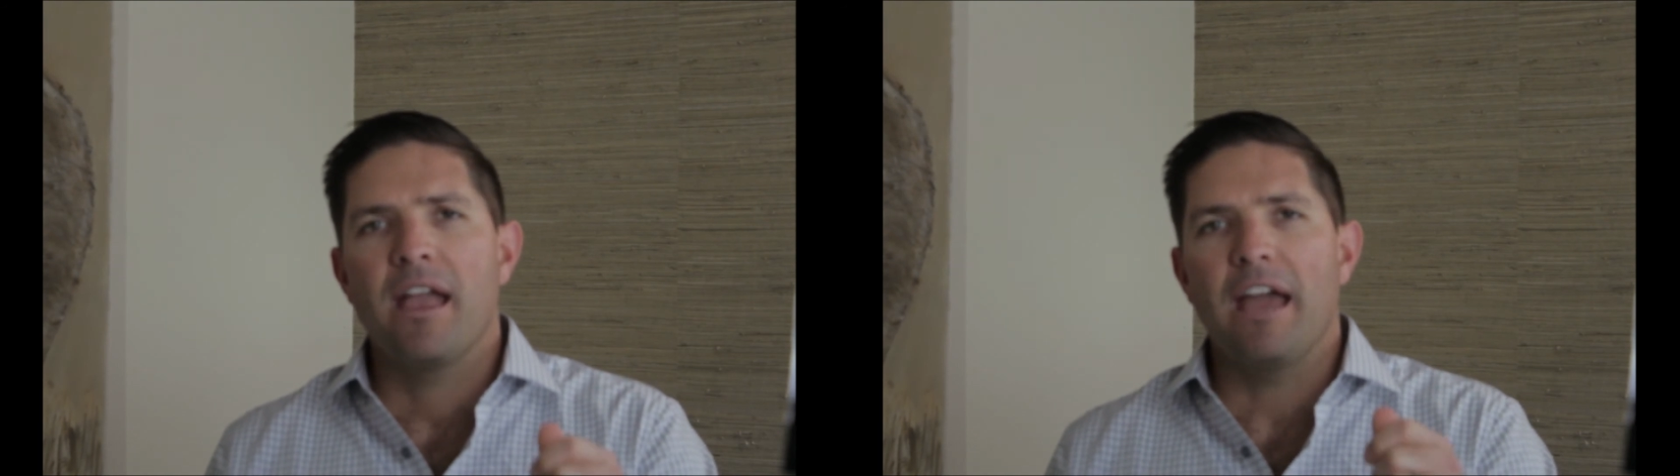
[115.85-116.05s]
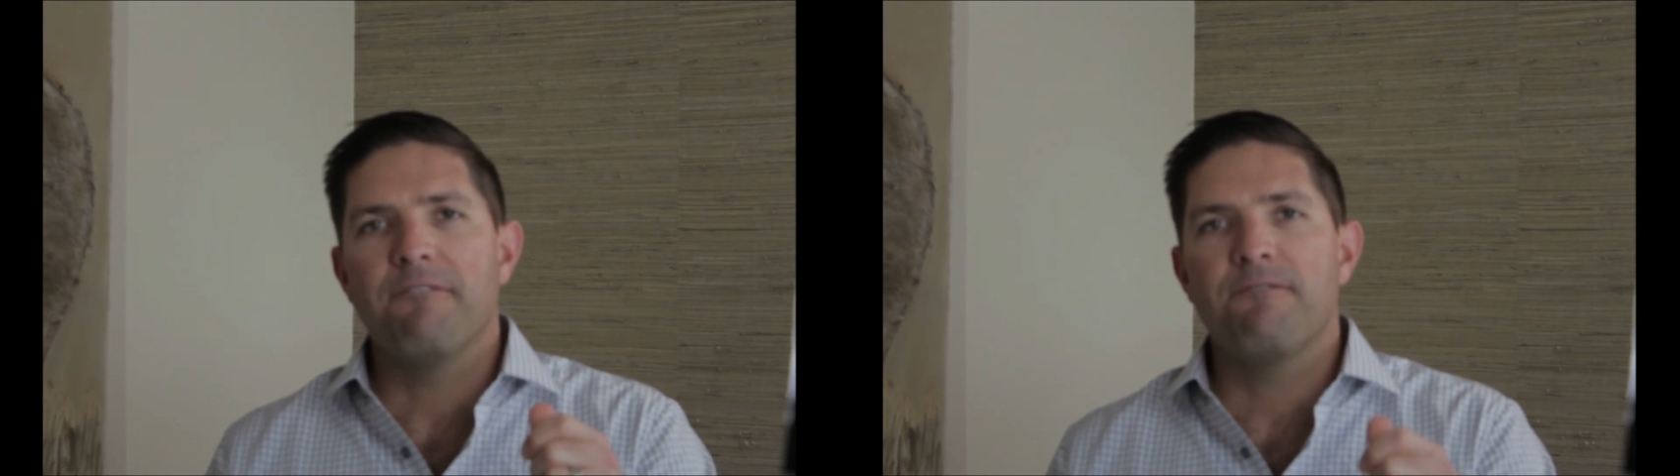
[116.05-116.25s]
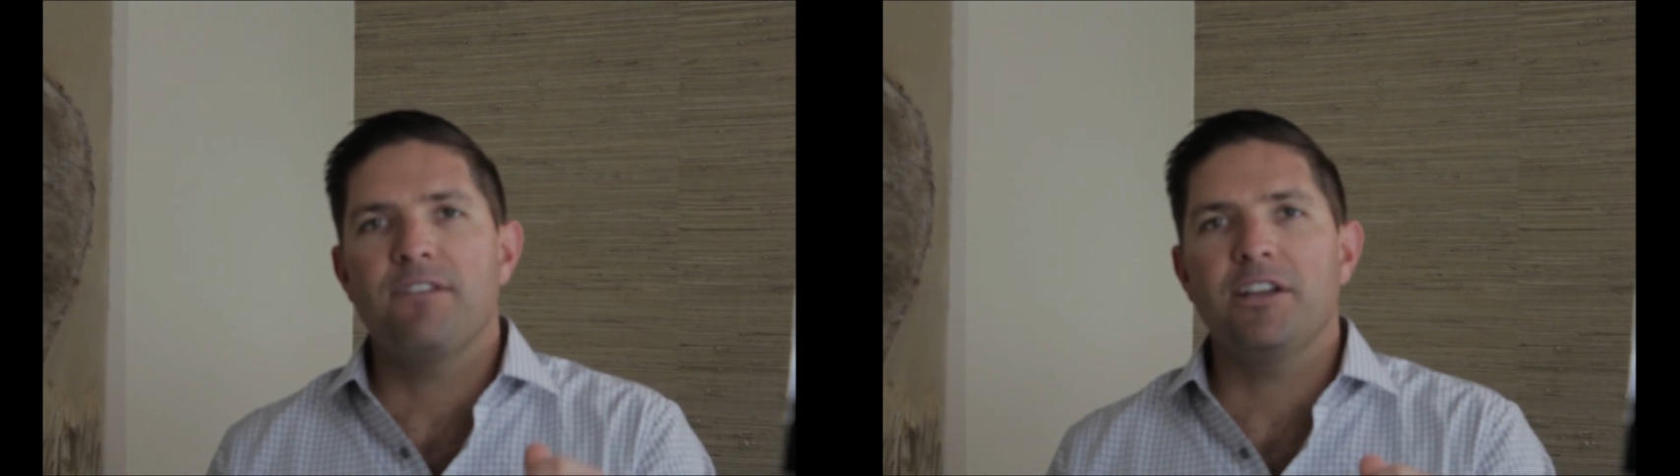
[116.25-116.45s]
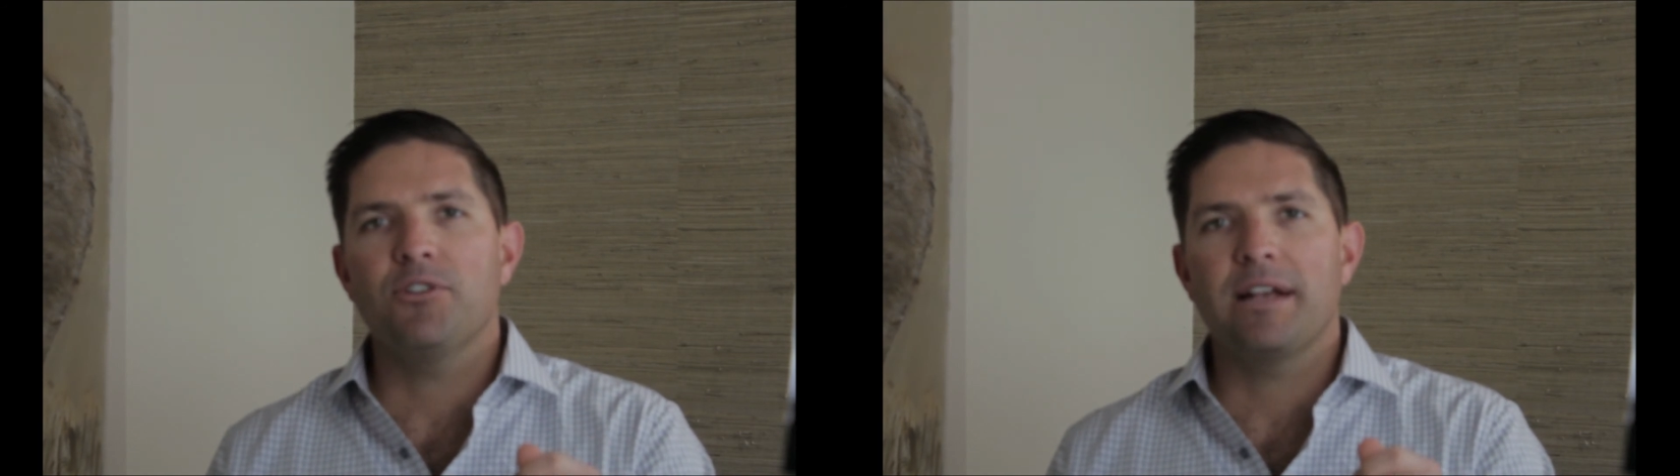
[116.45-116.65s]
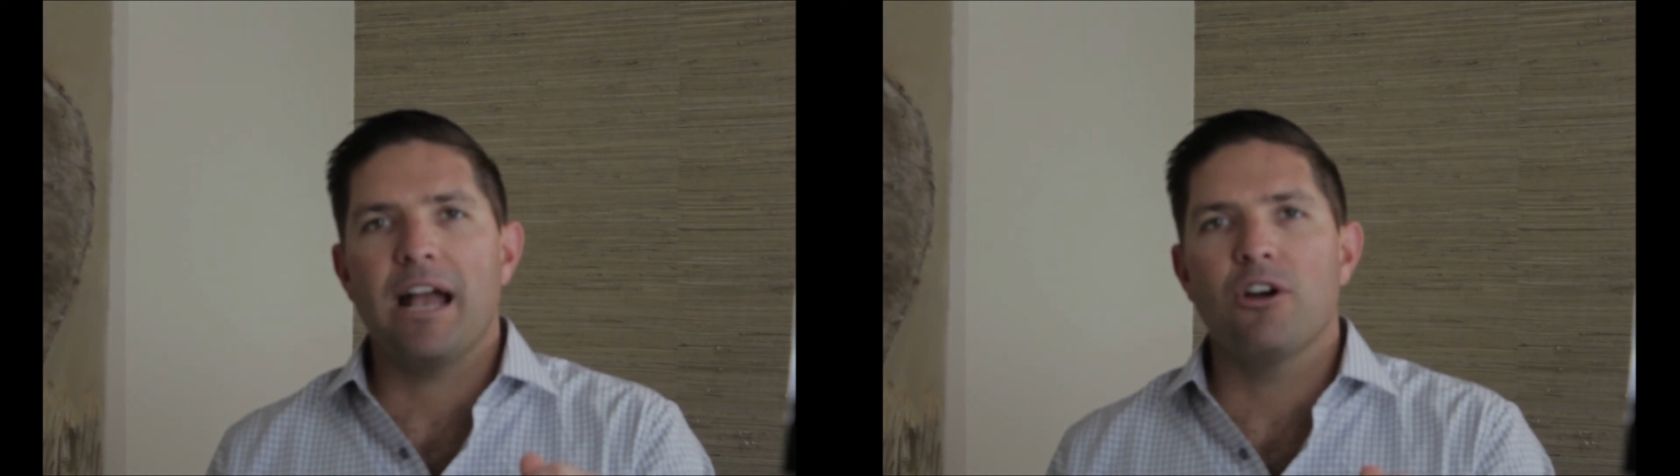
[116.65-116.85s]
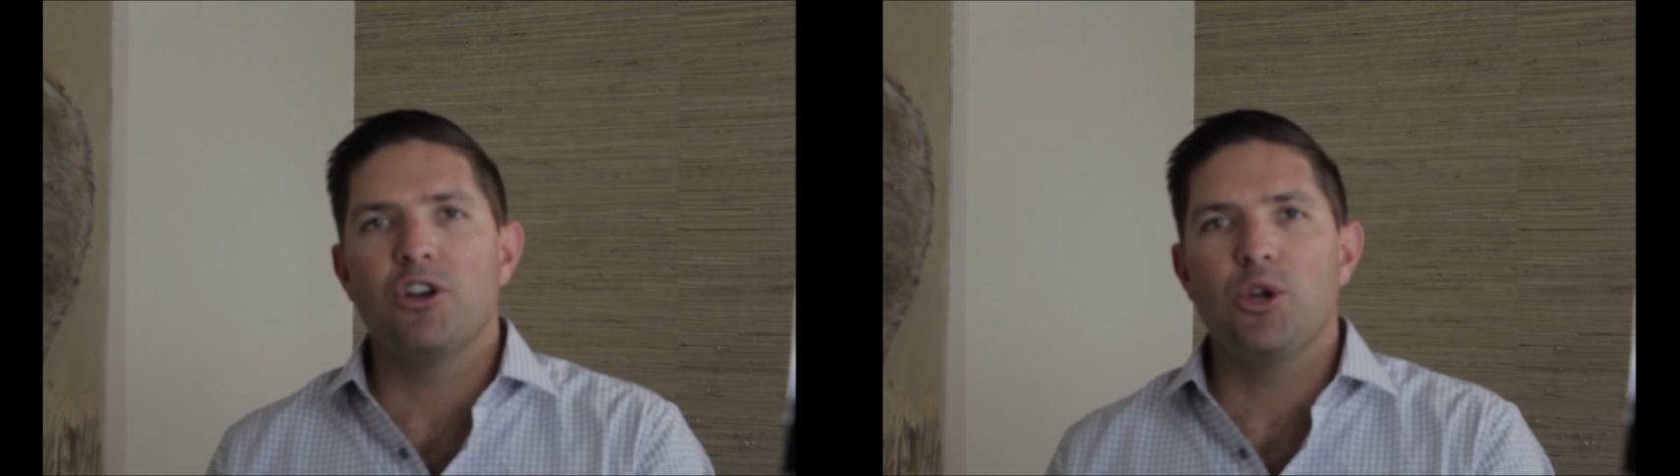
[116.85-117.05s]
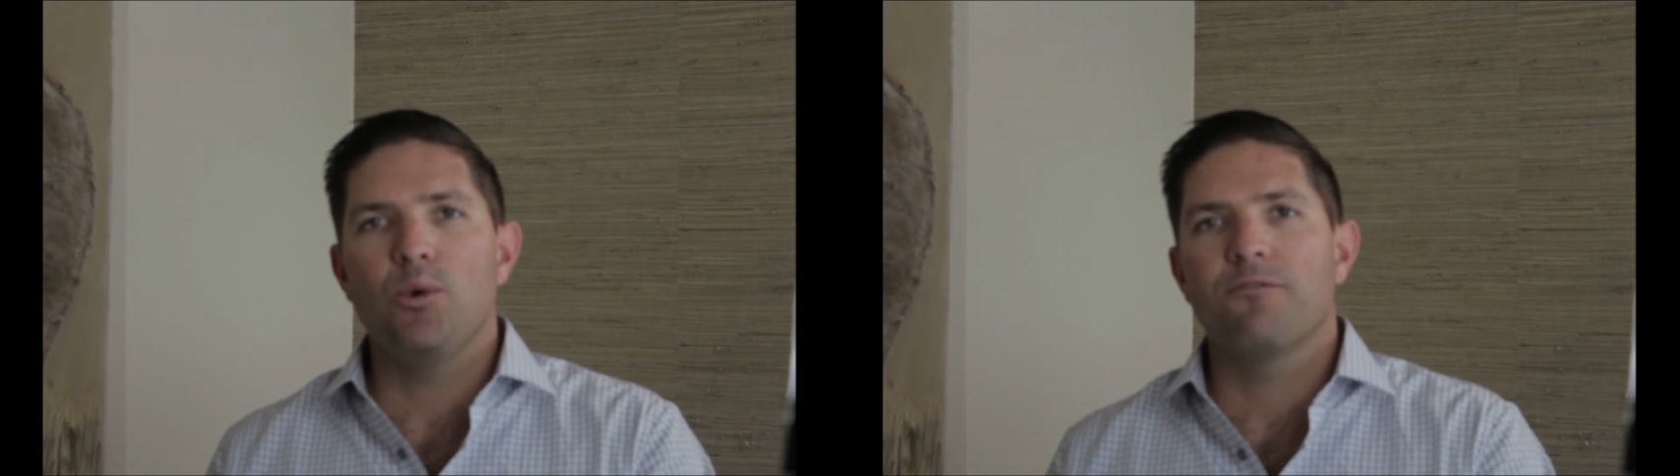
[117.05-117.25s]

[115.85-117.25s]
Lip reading: And figuring out new